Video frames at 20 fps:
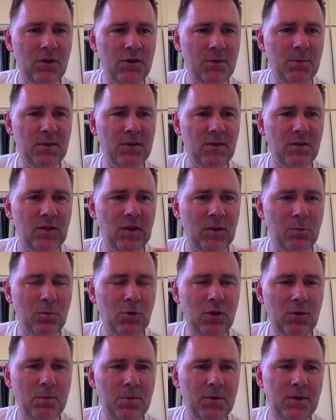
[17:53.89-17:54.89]
a specific
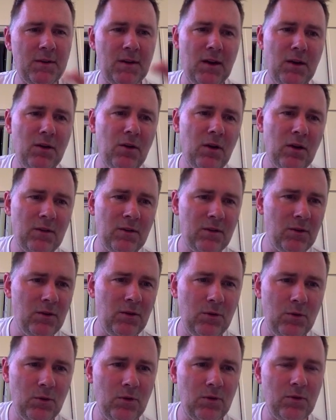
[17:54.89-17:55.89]
purpose and not so
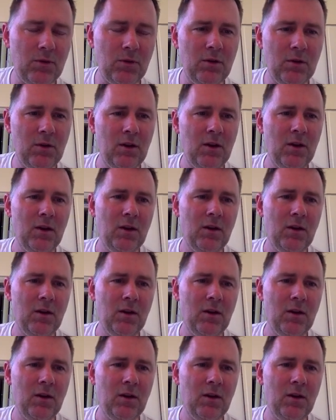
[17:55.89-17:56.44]
useful